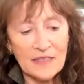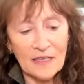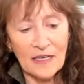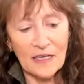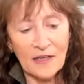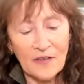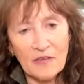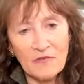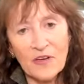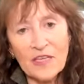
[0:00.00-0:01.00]
uh, the
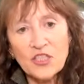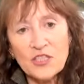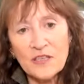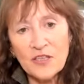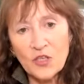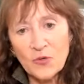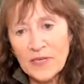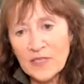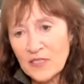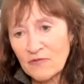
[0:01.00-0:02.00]
inflation in the
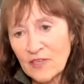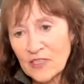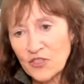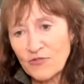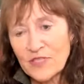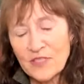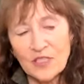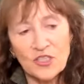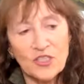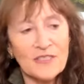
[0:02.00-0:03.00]
US, the inflationary
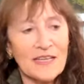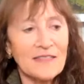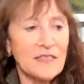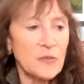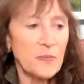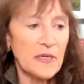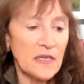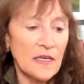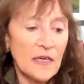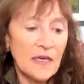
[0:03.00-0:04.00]
surge has tended to
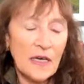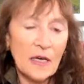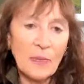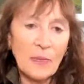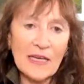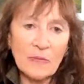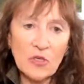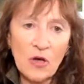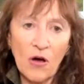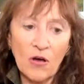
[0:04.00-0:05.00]
be uh,
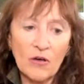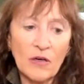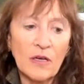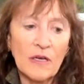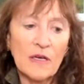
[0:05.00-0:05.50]
blamed on